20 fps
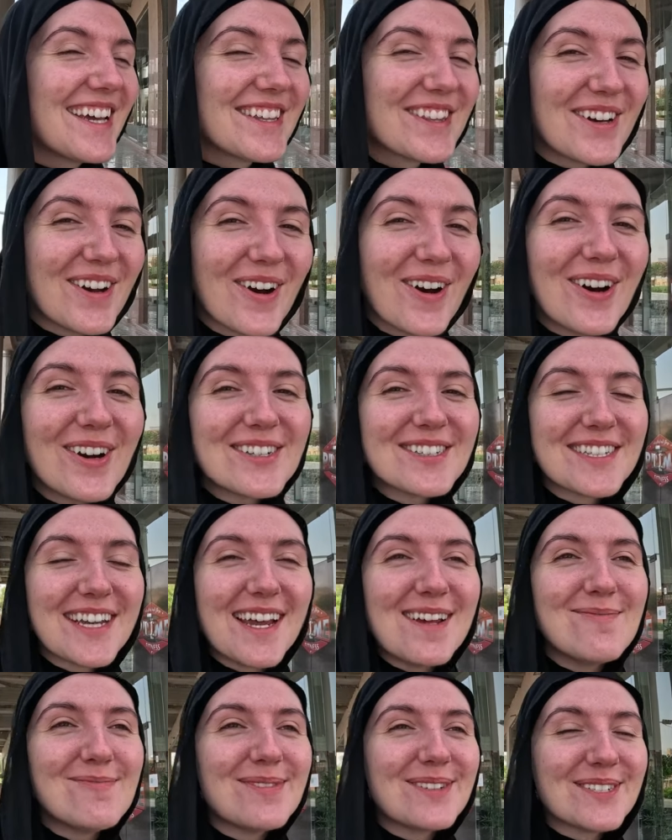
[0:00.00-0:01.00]
the hot
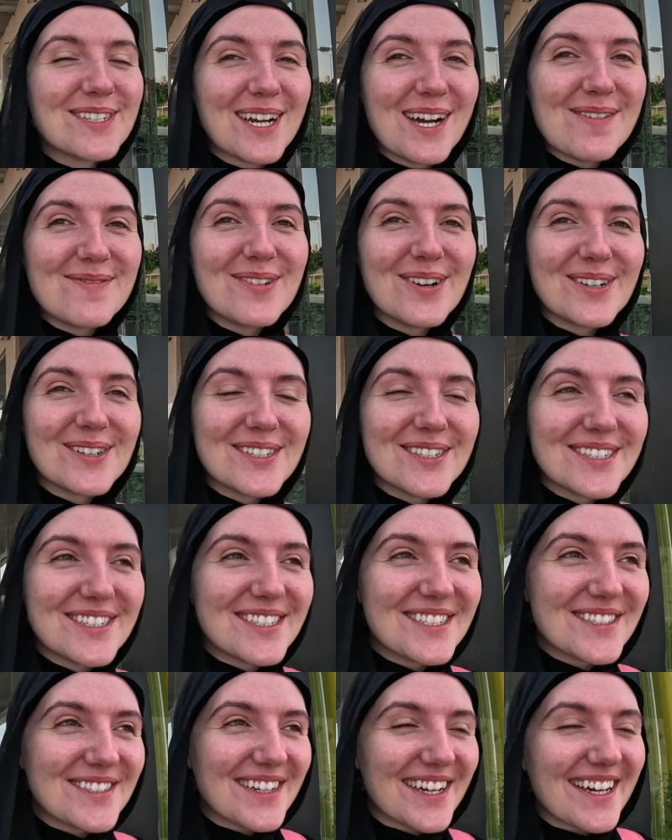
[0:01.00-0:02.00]
temperature, I'm not
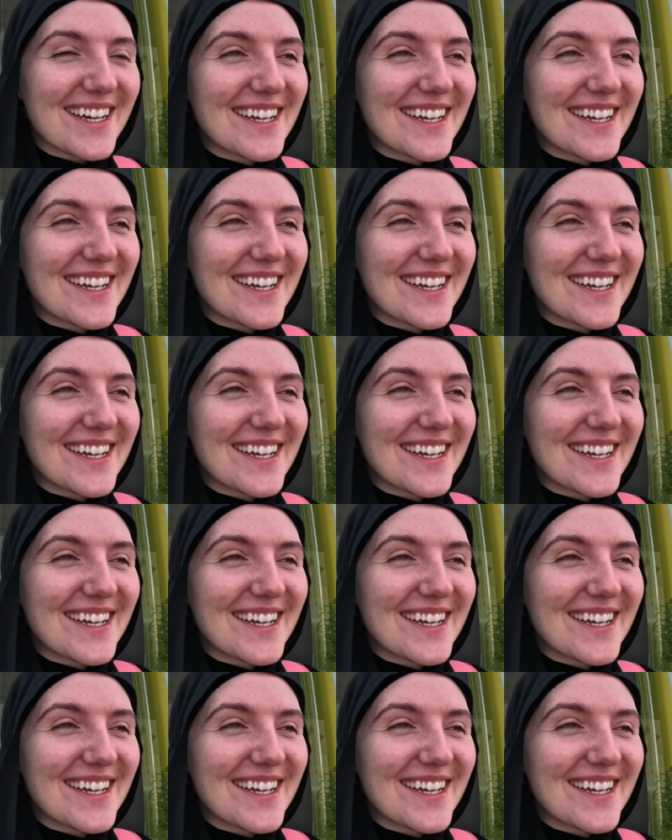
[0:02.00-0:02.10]
used to